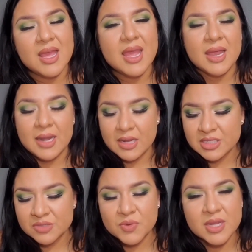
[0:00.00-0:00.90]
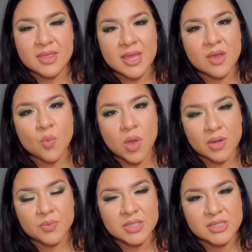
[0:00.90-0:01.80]
And I just want to thank Juan
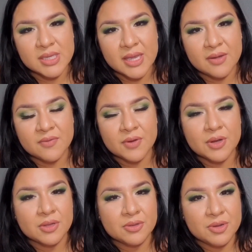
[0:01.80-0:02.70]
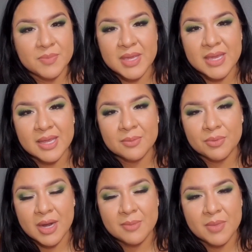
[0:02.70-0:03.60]
once again for including me in
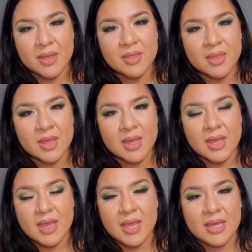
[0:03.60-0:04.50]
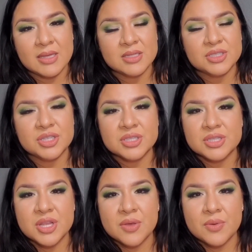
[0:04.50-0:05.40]
Pride Month. And just
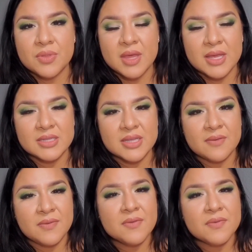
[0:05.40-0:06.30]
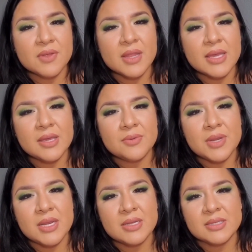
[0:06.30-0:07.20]
know that if you feel like you
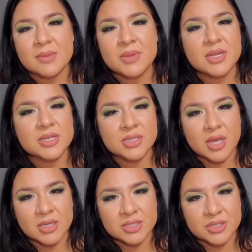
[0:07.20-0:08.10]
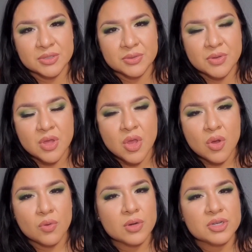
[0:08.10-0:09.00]
need somebody to talk to
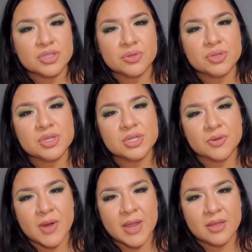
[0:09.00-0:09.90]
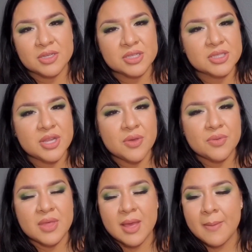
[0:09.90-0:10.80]
or a shoulder to cry on, just know
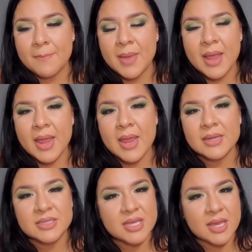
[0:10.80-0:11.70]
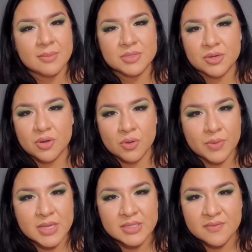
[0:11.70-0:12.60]
that my DMs are
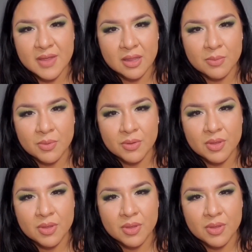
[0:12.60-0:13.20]
always available